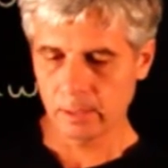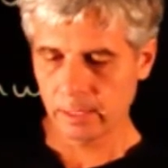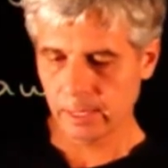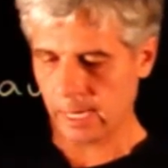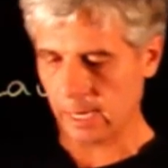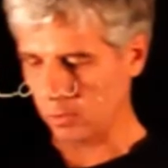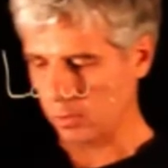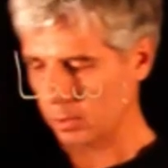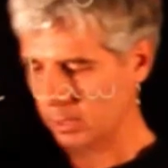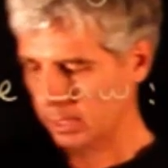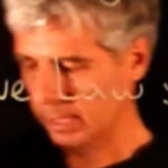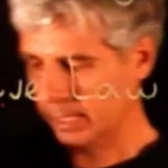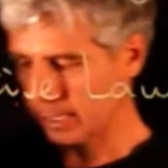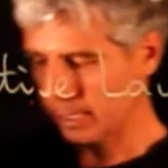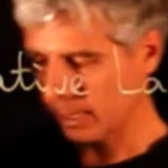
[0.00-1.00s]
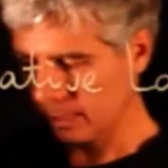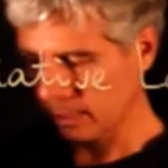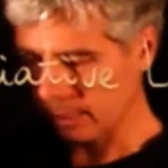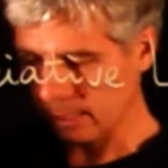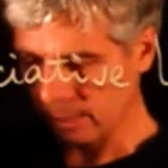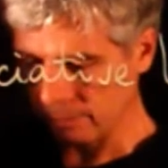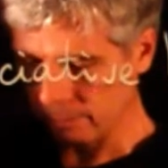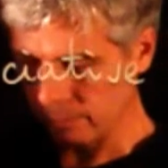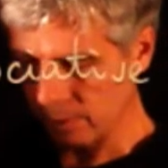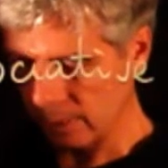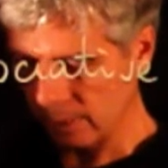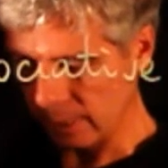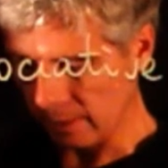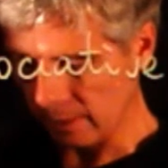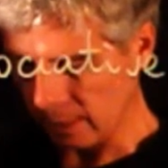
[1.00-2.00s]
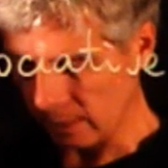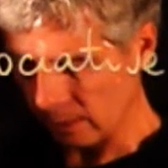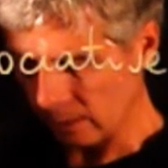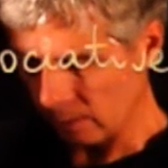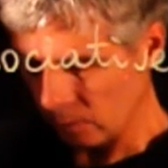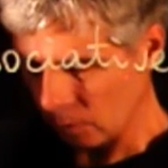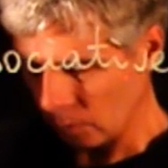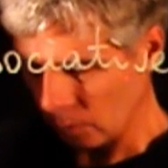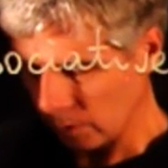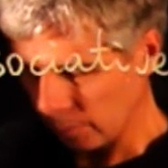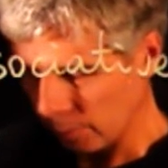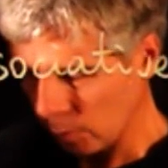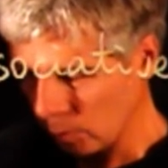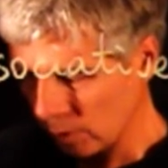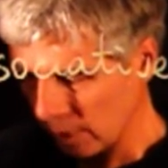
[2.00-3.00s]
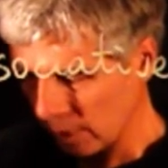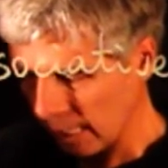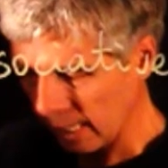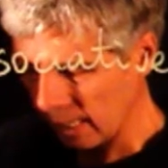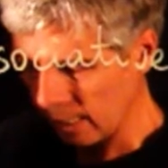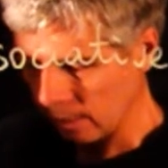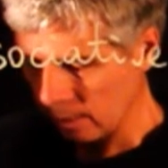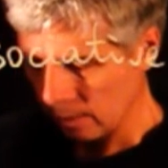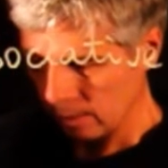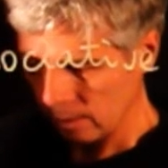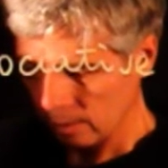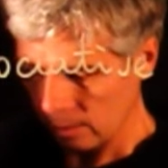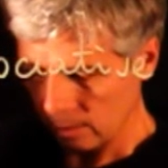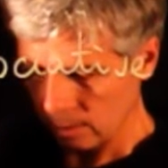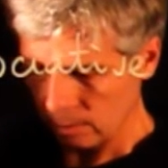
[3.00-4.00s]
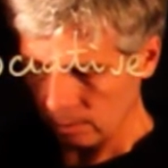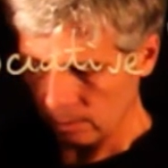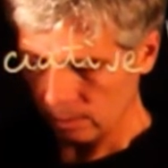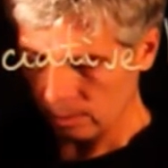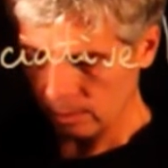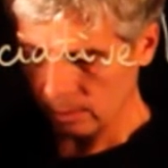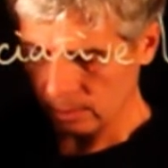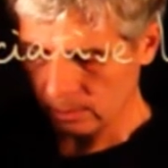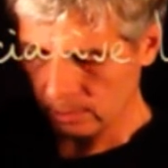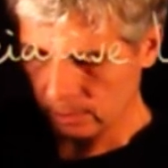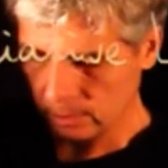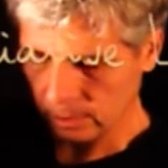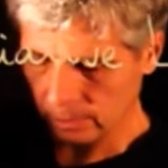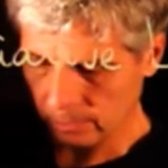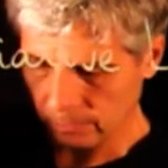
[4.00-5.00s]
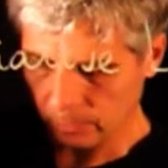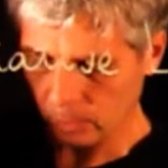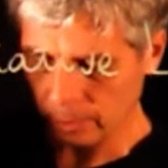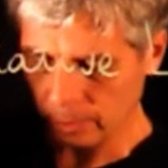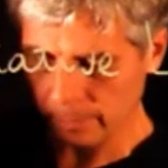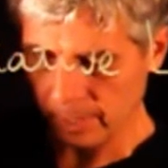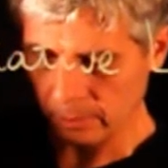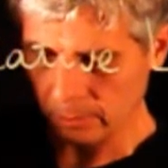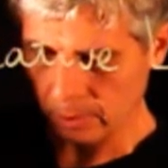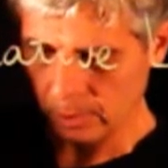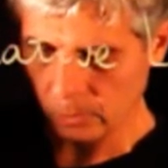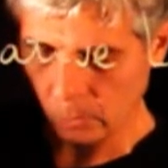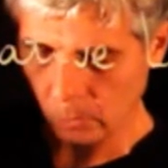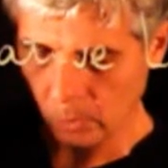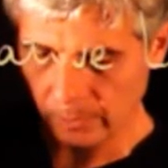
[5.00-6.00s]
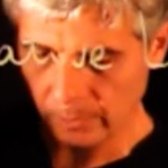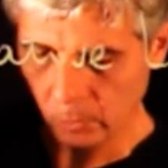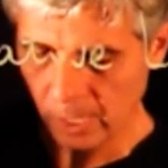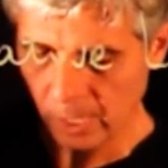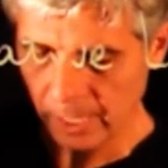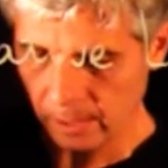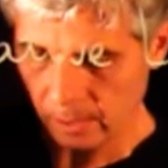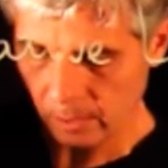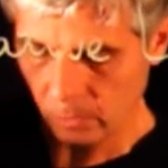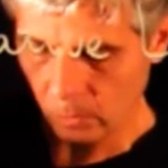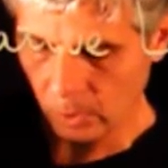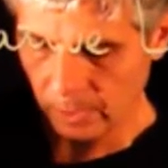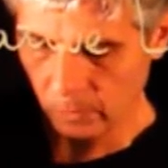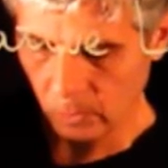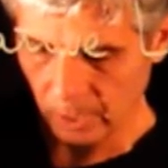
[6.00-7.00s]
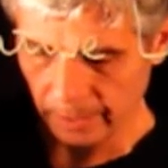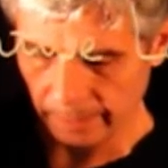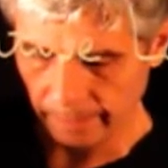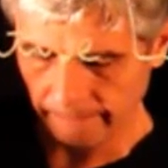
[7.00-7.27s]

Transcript: Now, let's see this. So suppose A is the following matrix, 1, 1, 1, 1.